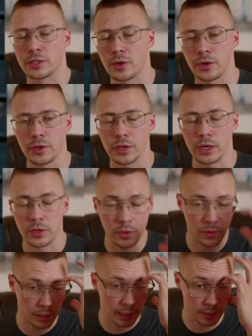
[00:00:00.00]
So you could
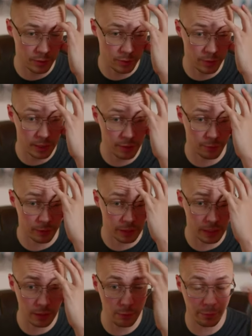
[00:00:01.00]
do like three different key